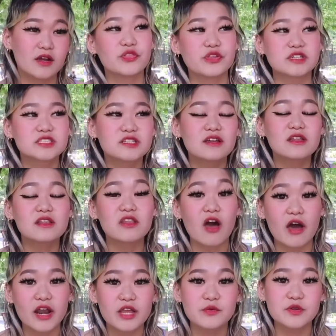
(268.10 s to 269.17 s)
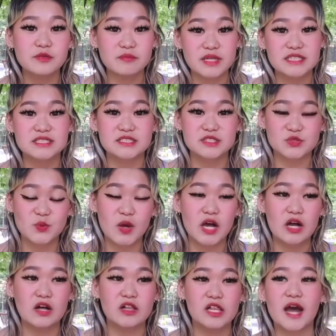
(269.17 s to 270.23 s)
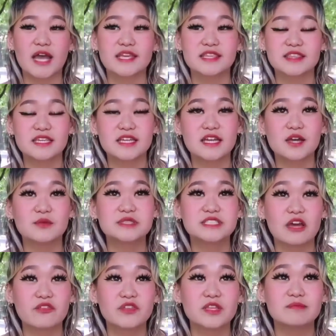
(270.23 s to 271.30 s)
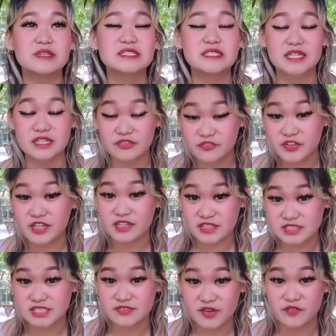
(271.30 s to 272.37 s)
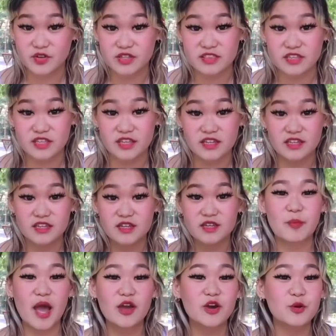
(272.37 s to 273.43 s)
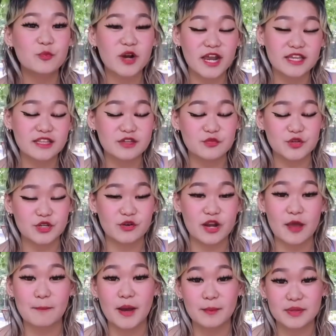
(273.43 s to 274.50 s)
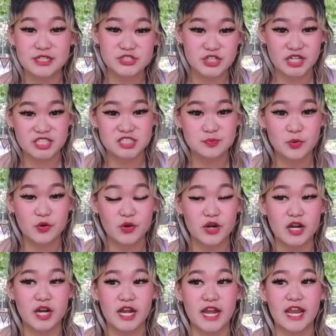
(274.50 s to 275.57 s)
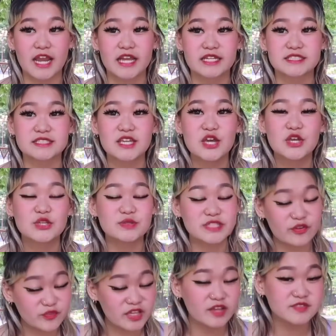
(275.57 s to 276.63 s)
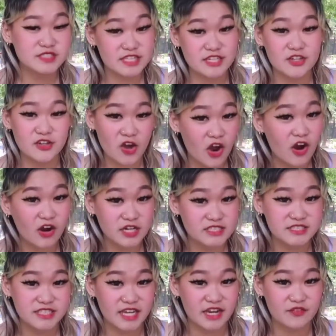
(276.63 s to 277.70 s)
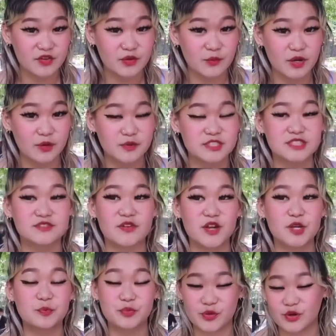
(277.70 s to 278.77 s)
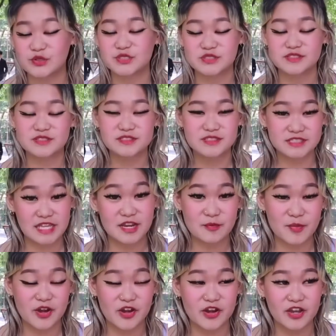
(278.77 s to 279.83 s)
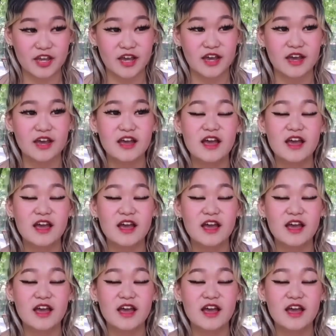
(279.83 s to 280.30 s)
There's a lot I would miss as well. I think I would definitely miss the convenience of everything. Back home where I live, we don't have public transport, and you definitely have to take a car to get everywhere, which is very prone in America.